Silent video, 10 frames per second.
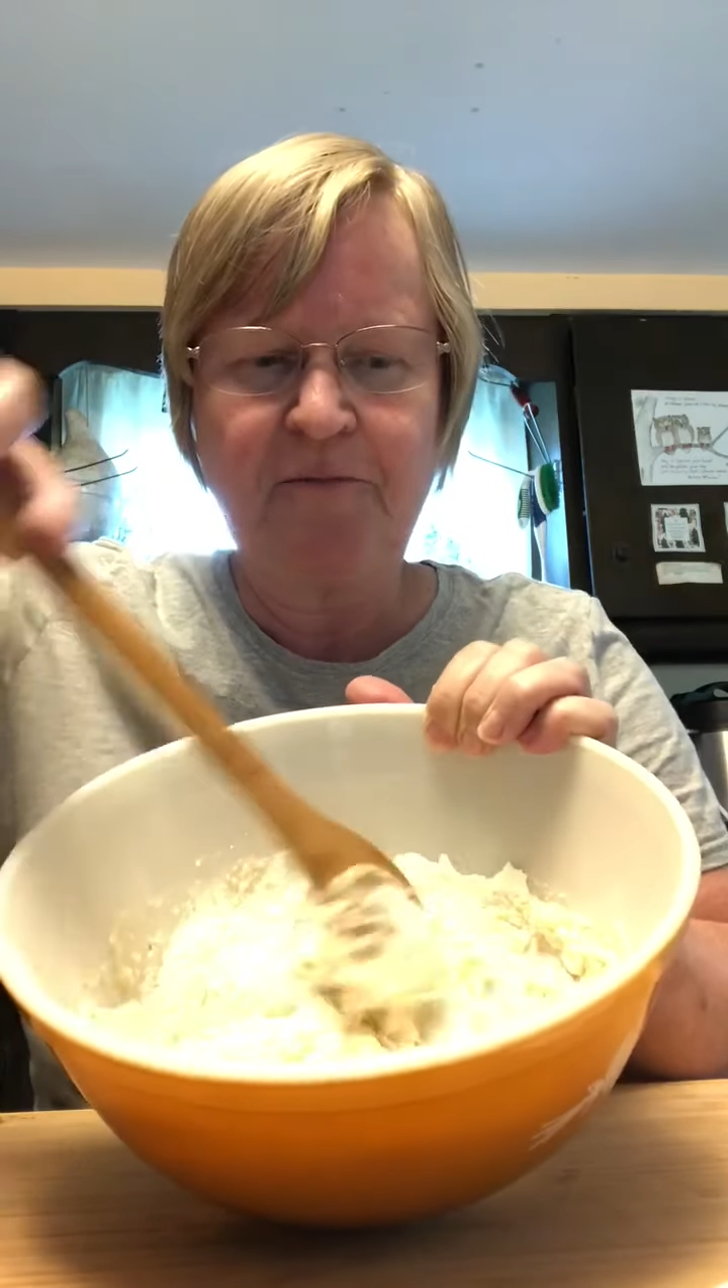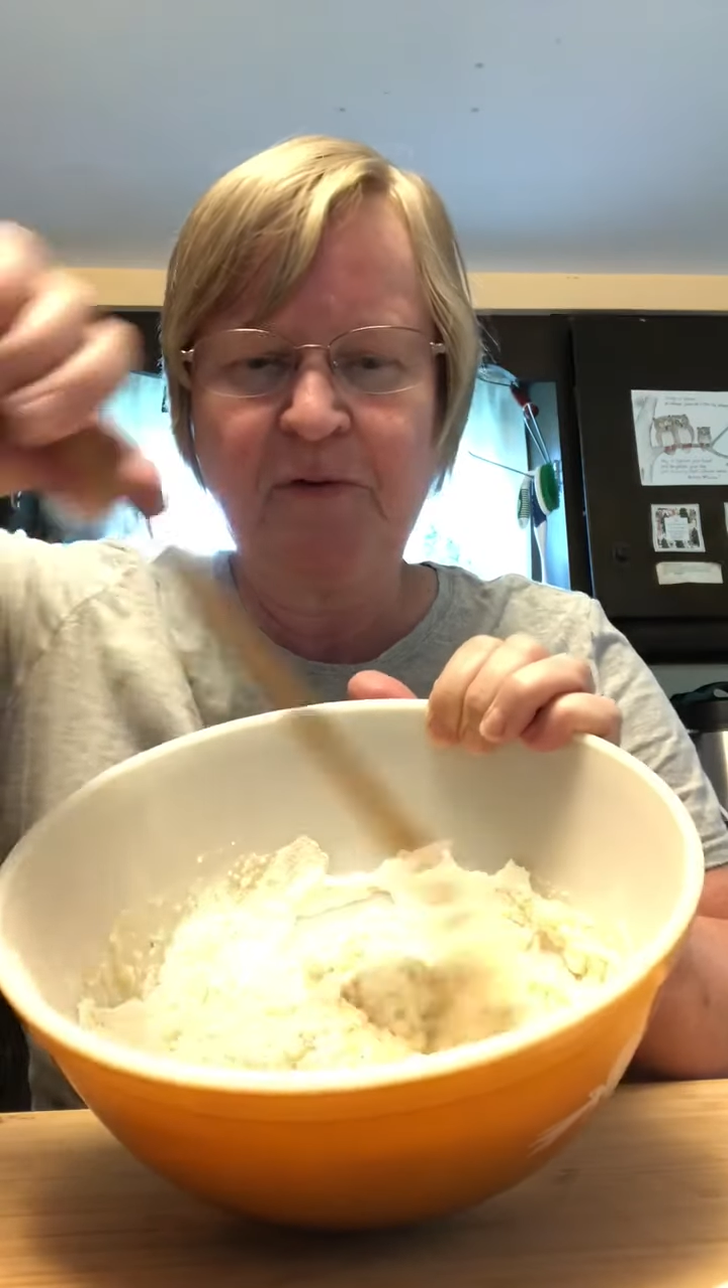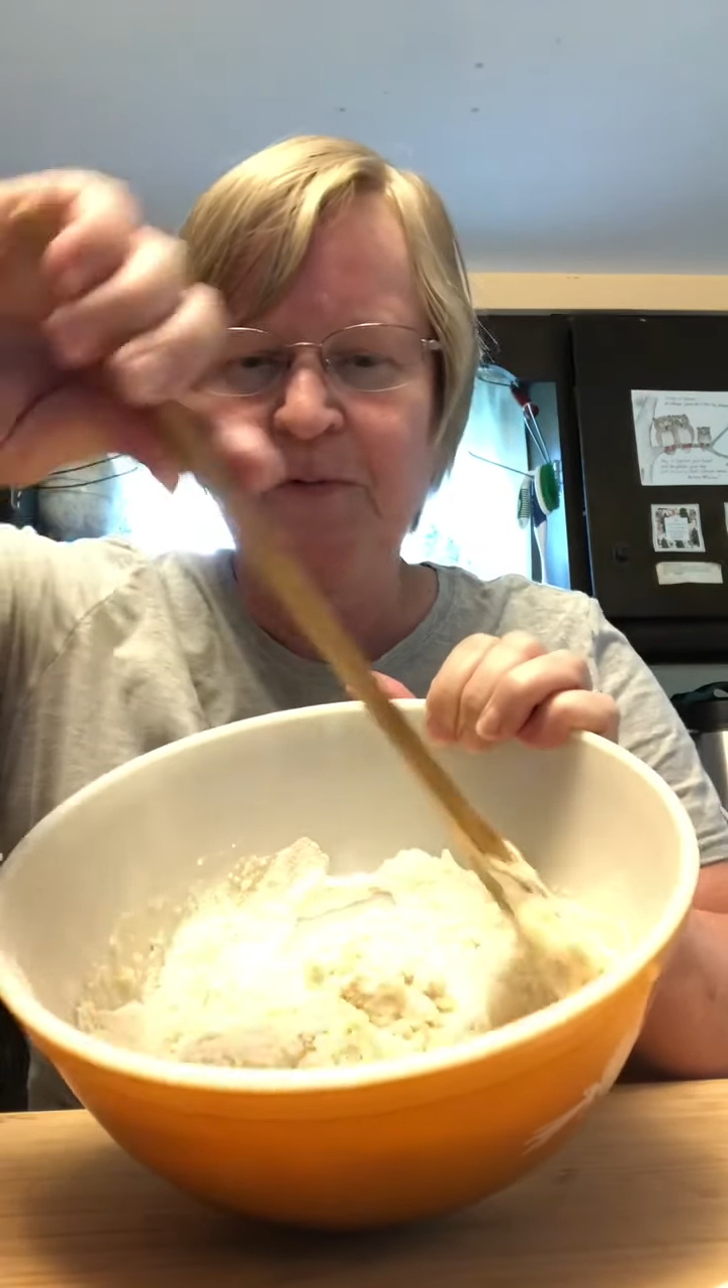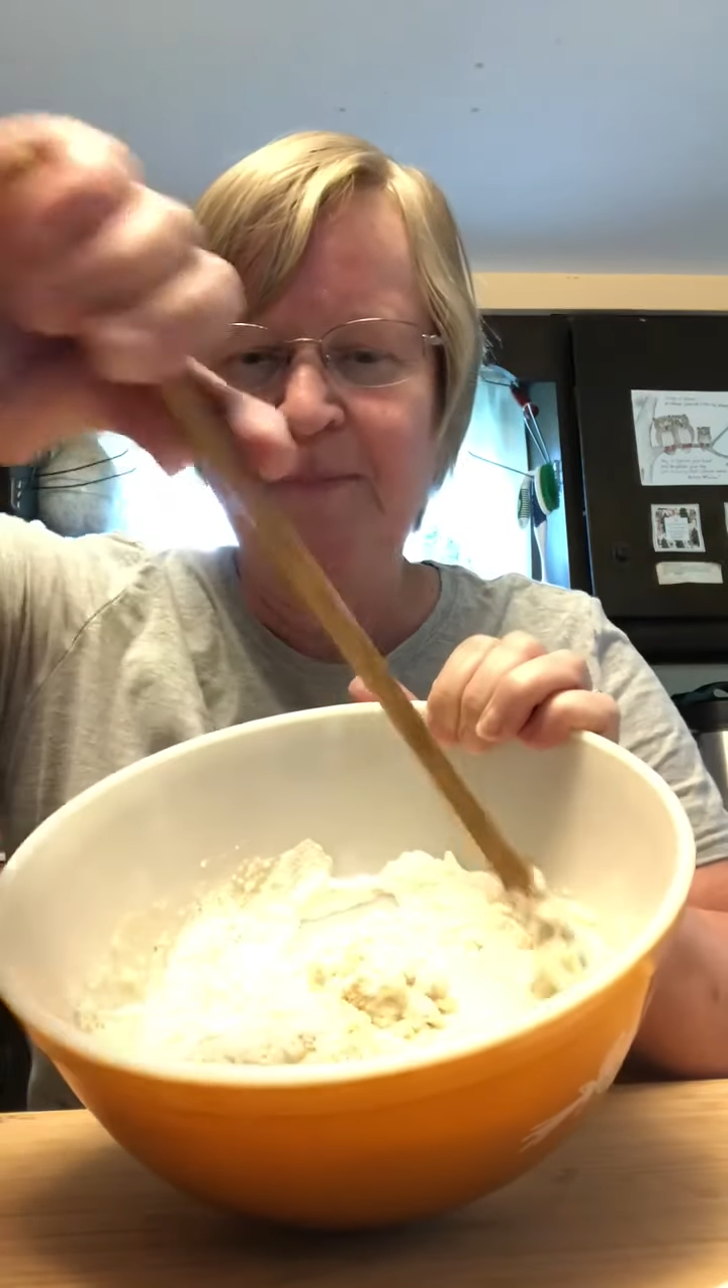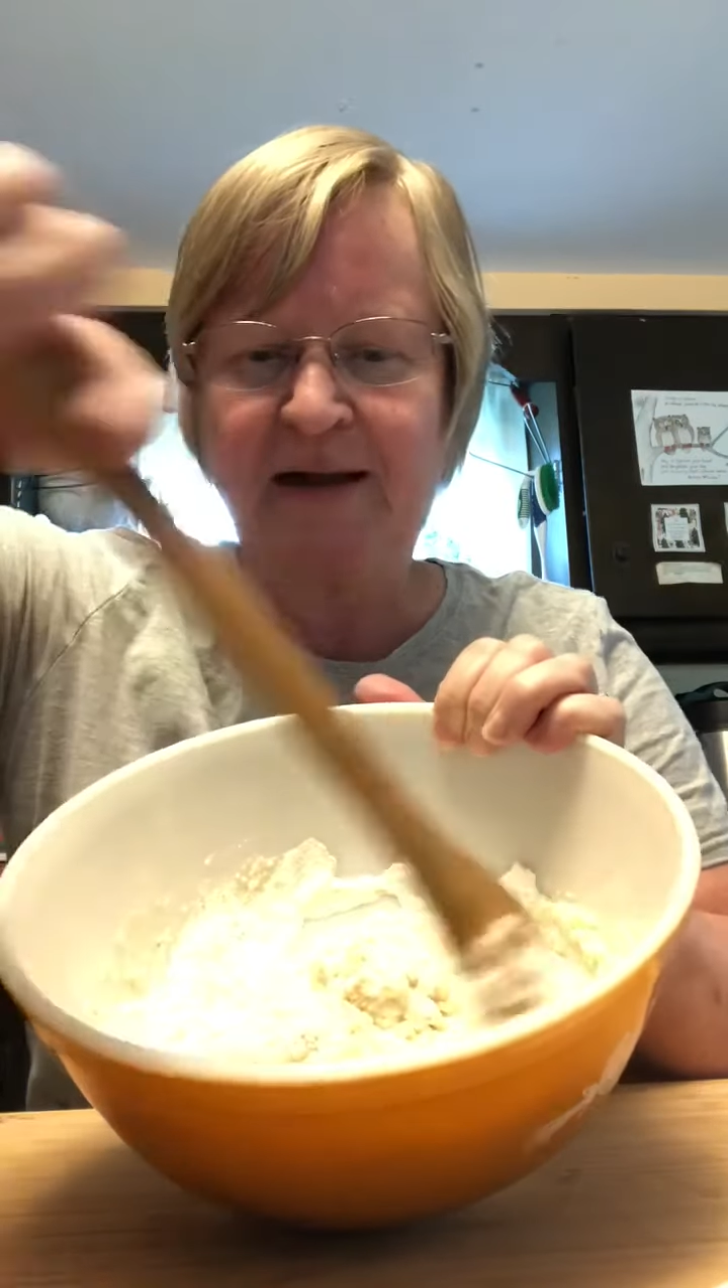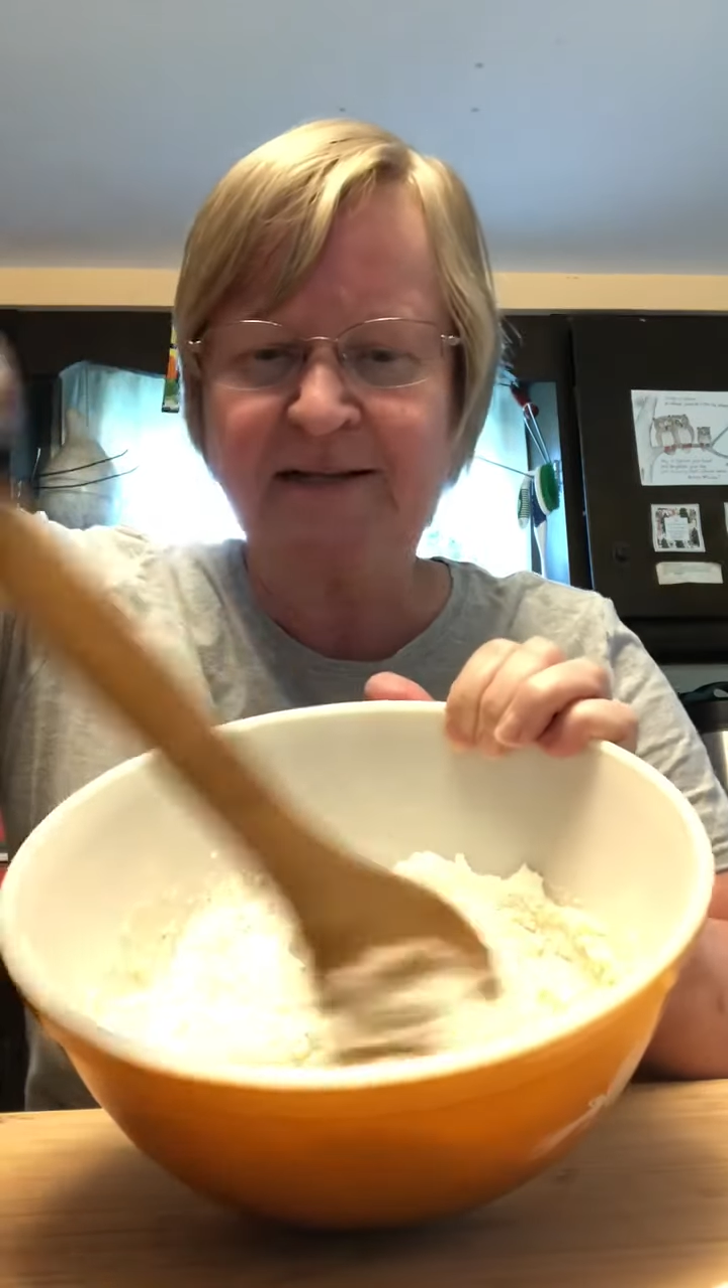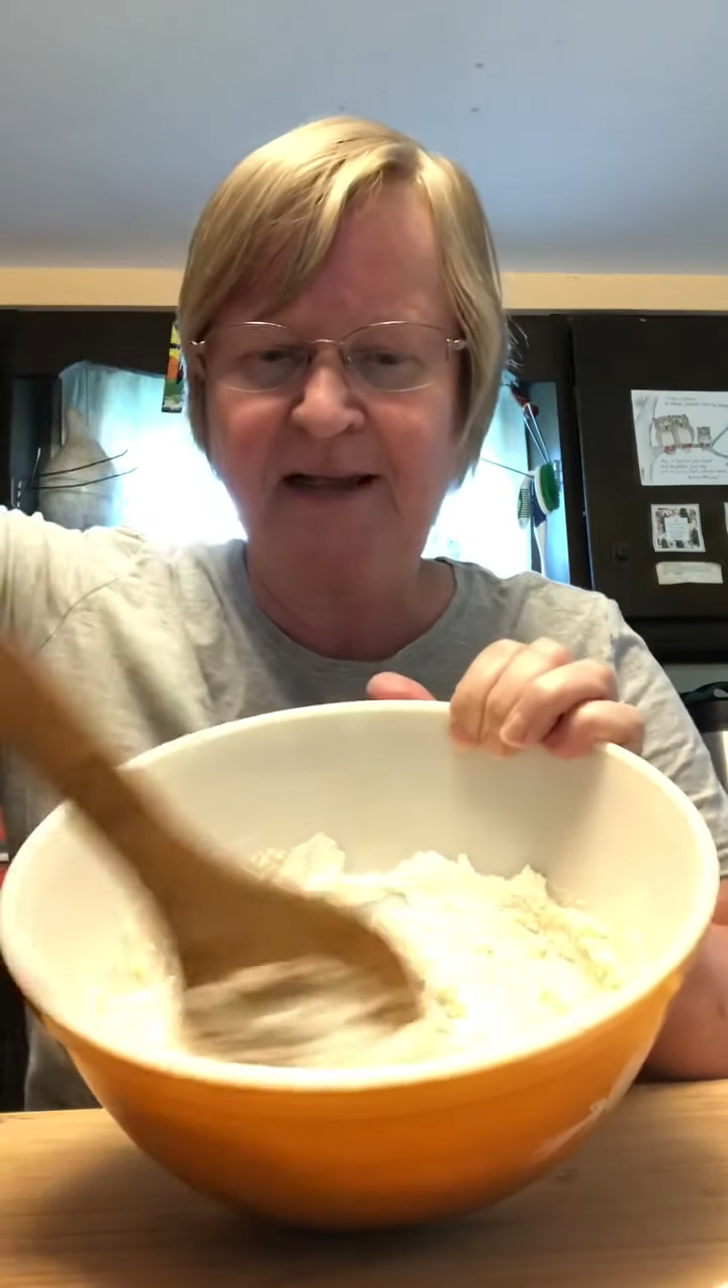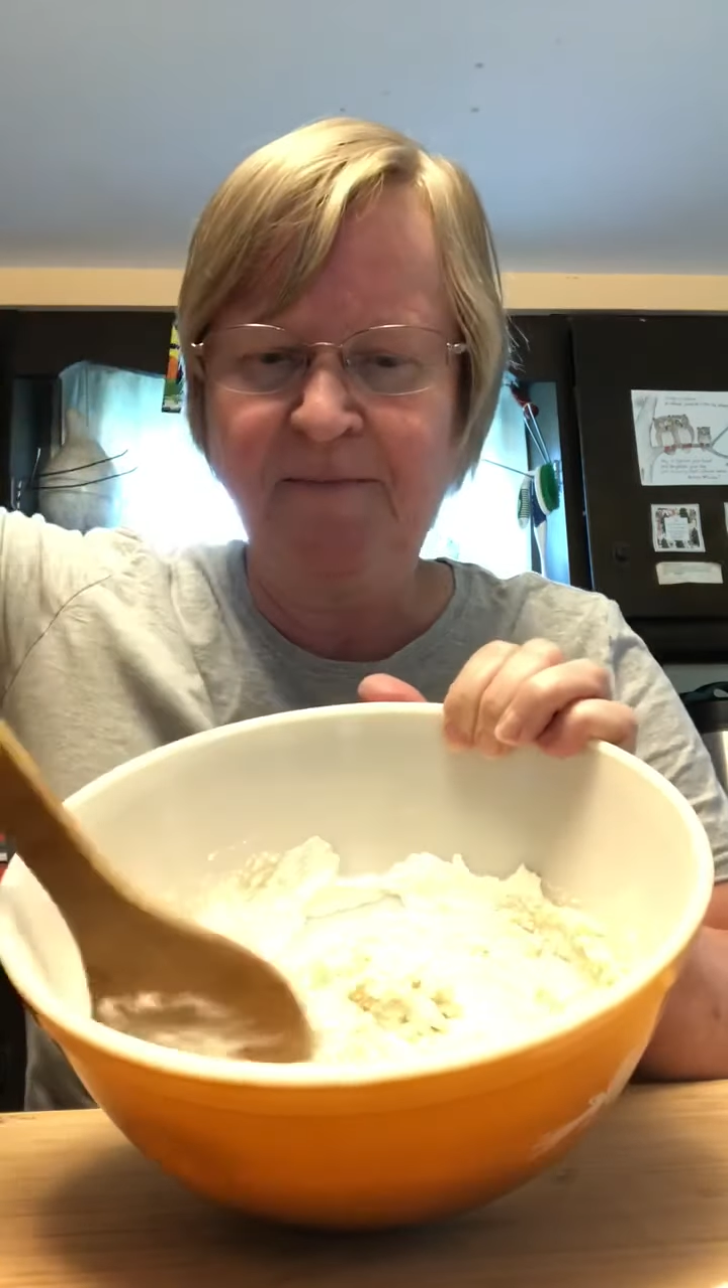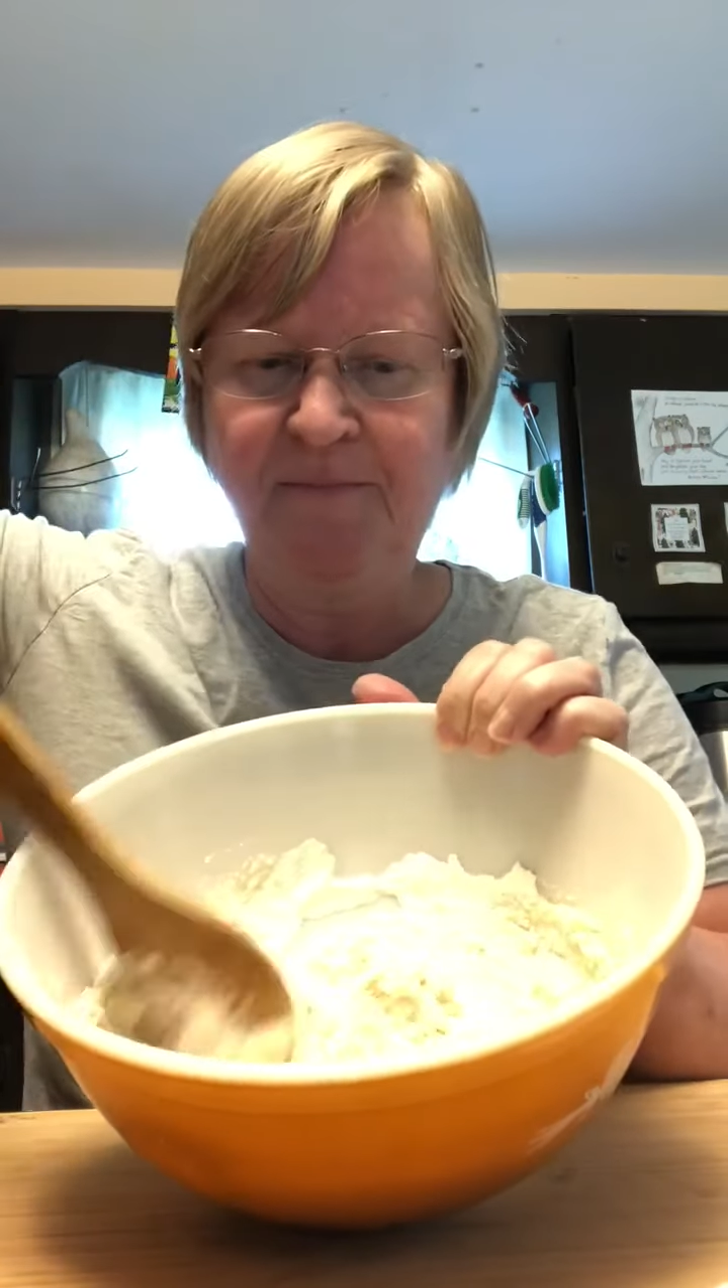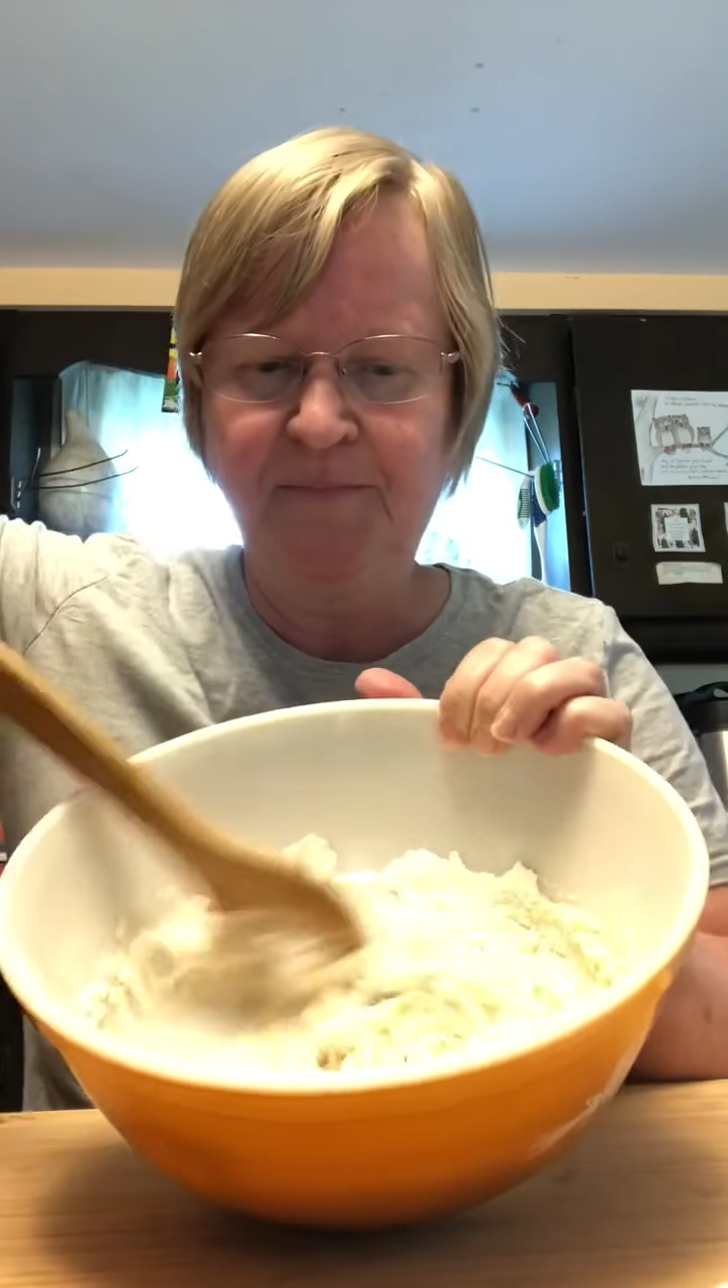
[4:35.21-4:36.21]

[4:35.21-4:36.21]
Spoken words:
when we're mixing.